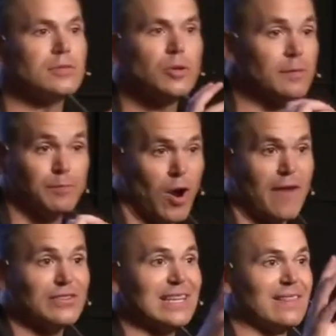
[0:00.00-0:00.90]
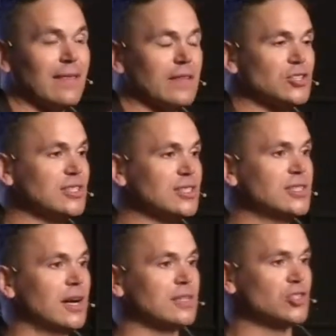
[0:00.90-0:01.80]
doing the prophecy thing that
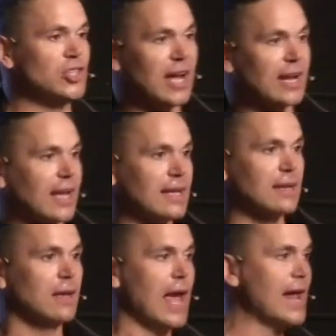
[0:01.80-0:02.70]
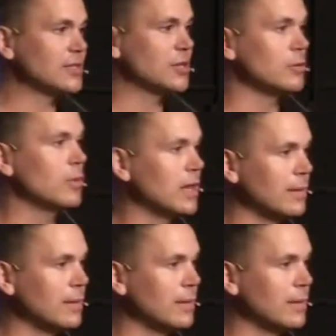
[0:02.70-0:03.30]
Jesus does, and she kind of got attitude